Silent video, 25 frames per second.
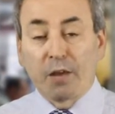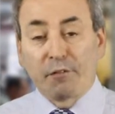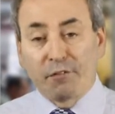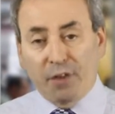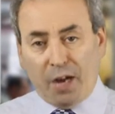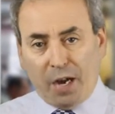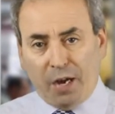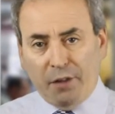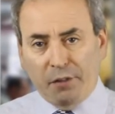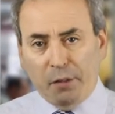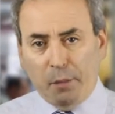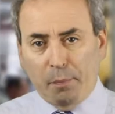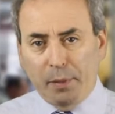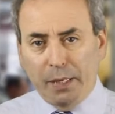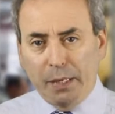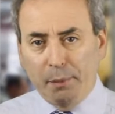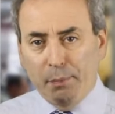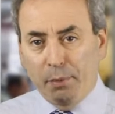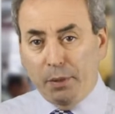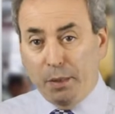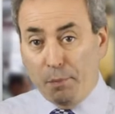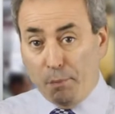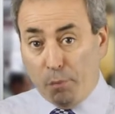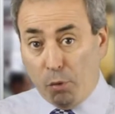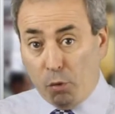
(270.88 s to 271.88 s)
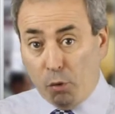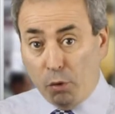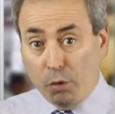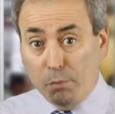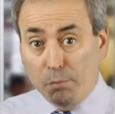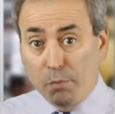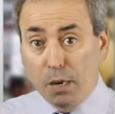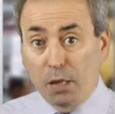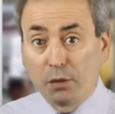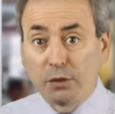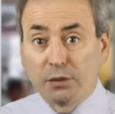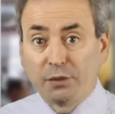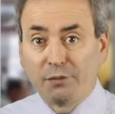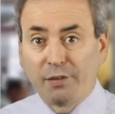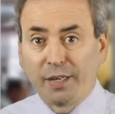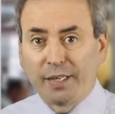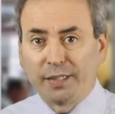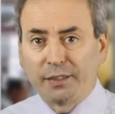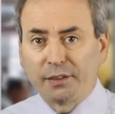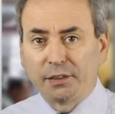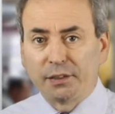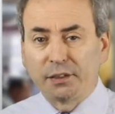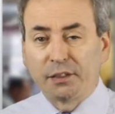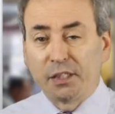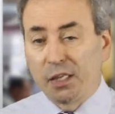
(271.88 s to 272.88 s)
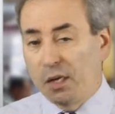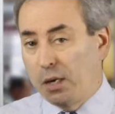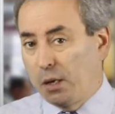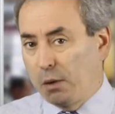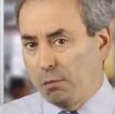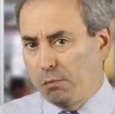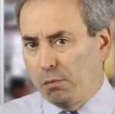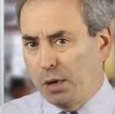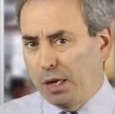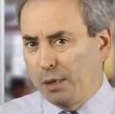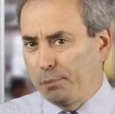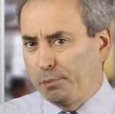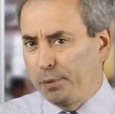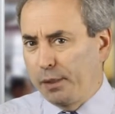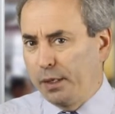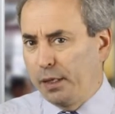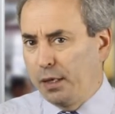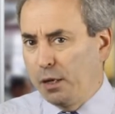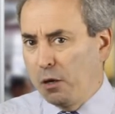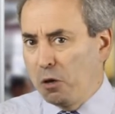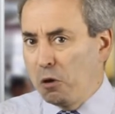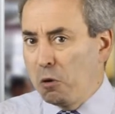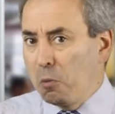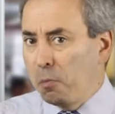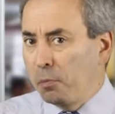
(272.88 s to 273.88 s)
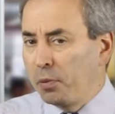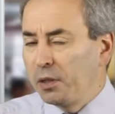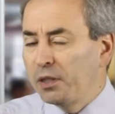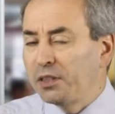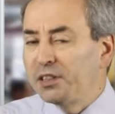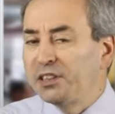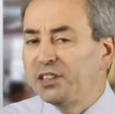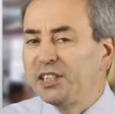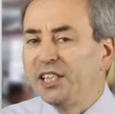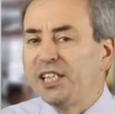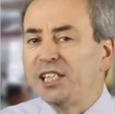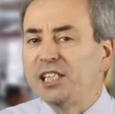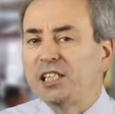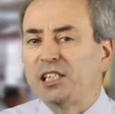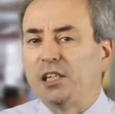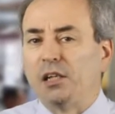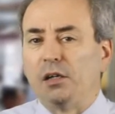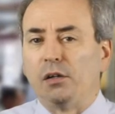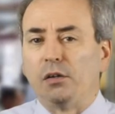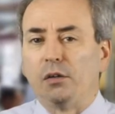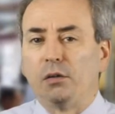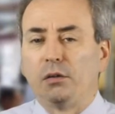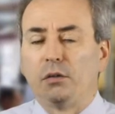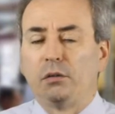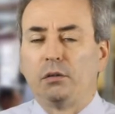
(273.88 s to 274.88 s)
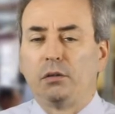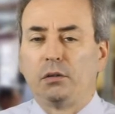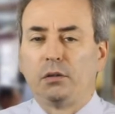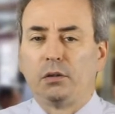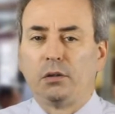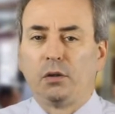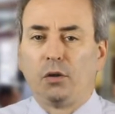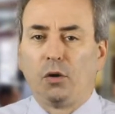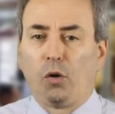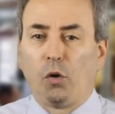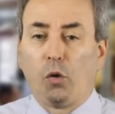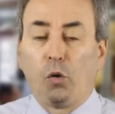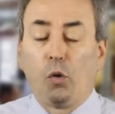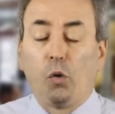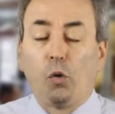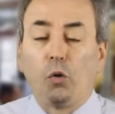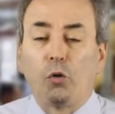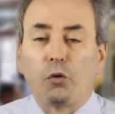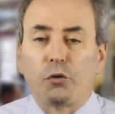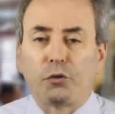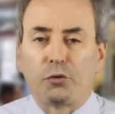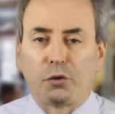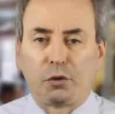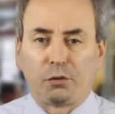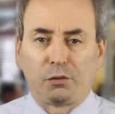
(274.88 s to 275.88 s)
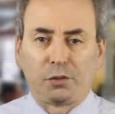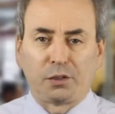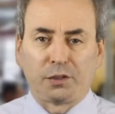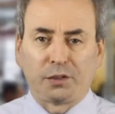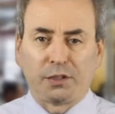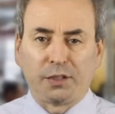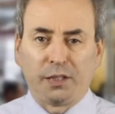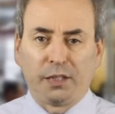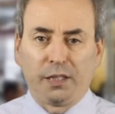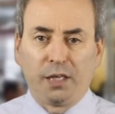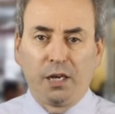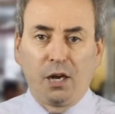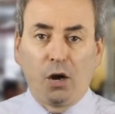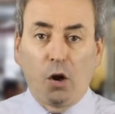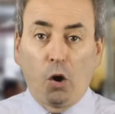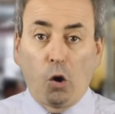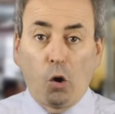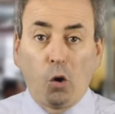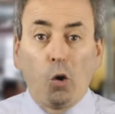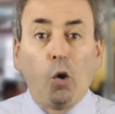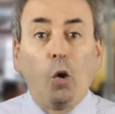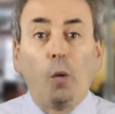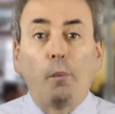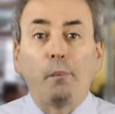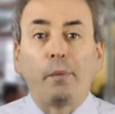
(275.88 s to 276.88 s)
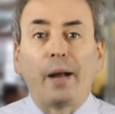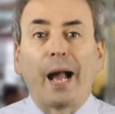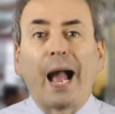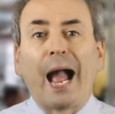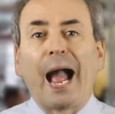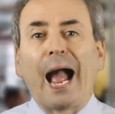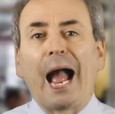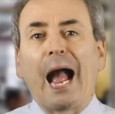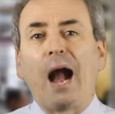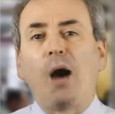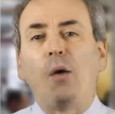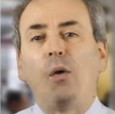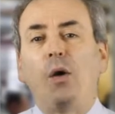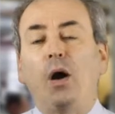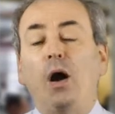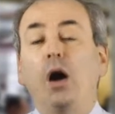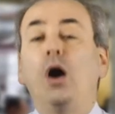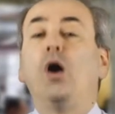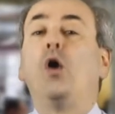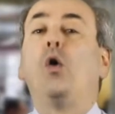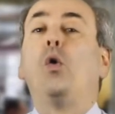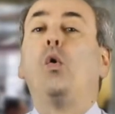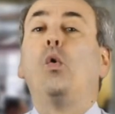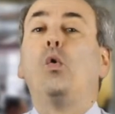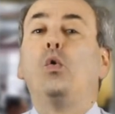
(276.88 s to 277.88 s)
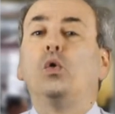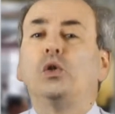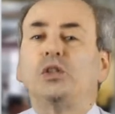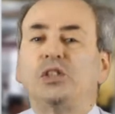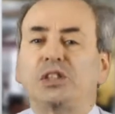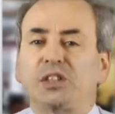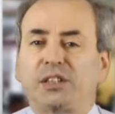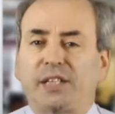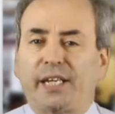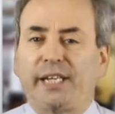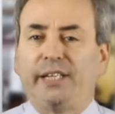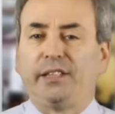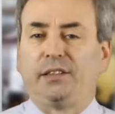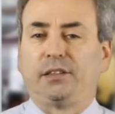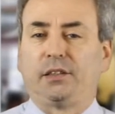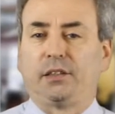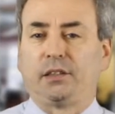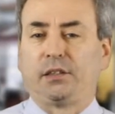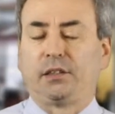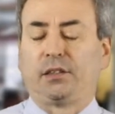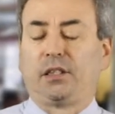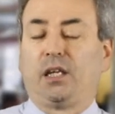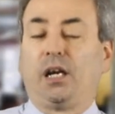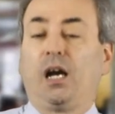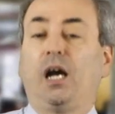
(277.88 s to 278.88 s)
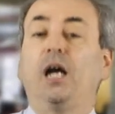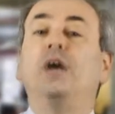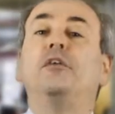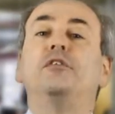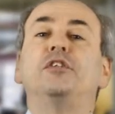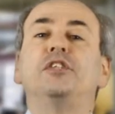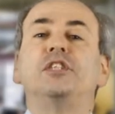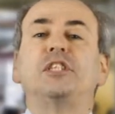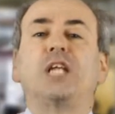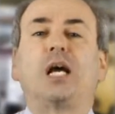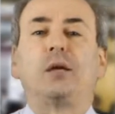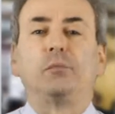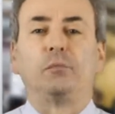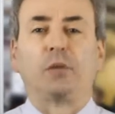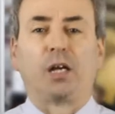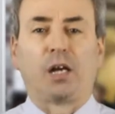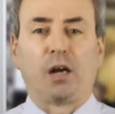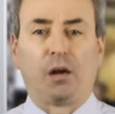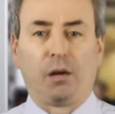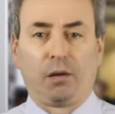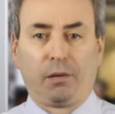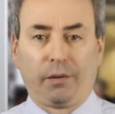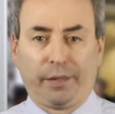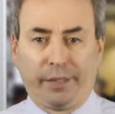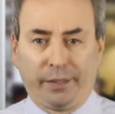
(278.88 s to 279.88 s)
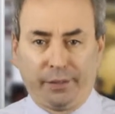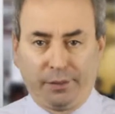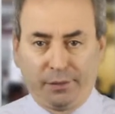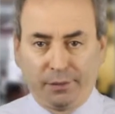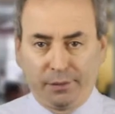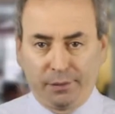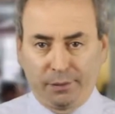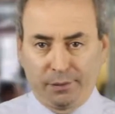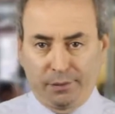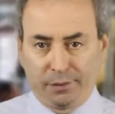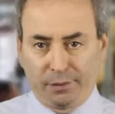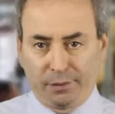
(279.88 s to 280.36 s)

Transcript: For other people, important motivators might be position or authority or power or status of some kind.